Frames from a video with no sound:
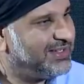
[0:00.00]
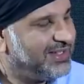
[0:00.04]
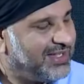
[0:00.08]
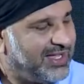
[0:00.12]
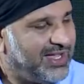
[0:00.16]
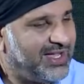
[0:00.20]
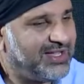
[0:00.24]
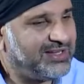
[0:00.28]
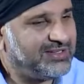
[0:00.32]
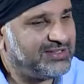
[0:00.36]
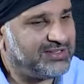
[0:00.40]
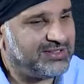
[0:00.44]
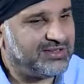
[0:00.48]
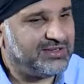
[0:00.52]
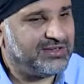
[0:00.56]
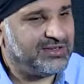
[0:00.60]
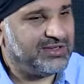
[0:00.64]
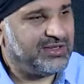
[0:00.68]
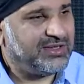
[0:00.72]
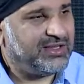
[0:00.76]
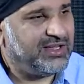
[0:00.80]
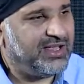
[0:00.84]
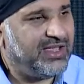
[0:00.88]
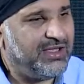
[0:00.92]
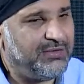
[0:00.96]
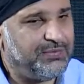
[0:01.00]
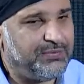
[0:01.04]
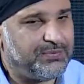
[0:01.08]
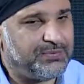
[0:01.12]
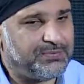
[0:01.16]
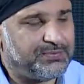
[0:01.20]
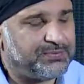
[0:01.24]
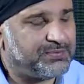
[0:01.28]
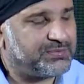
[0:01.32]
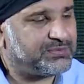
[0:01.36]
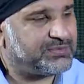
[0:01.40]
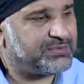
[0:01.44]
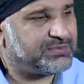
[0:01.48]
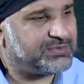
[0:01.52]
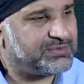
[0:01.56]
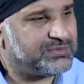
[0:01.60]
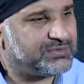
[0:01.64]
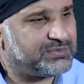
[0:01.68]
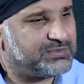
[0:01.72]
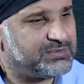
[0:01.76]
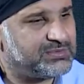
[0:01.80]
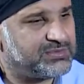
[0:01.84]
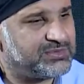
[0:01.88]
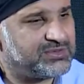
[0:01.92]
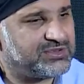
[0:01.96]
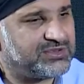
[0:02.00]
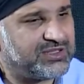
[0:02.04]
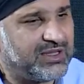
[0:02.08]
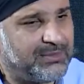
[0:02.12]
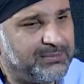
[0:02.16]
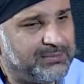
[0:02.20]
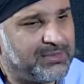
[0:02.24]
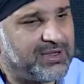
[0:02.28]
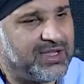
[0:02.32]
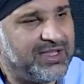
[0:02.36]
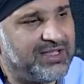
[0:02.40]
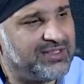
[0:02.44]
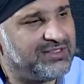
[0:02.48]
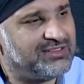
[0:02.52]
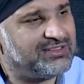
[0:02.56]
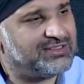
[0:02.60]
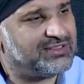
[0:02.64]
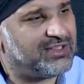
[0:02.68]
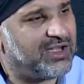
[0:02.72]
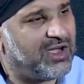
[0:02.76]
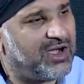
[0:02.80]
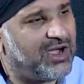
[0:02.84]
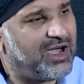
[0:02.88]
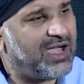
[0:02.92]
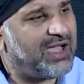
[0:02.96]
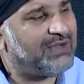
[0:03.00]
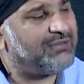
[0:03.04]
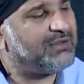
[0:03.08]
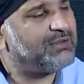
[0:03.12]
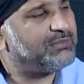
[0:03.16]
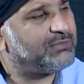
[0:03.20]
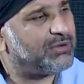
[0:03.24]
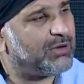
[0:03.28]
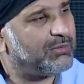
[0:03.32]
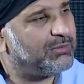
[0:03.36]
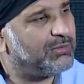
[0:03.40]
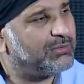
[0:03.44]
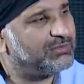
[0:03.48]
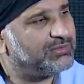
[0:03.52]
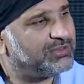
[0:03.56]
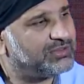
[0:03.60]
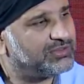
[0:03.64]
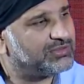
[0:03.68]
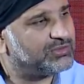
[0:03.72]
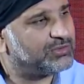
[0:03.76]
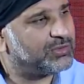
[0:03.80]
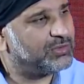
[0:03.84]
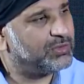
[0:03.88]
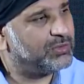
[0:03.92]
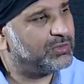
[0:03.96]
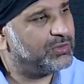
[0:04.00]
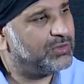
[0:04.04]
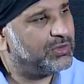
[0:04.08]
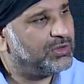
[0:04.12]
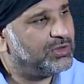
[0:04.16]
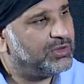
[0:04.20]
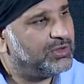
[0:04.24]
And if some kids are having problems at school,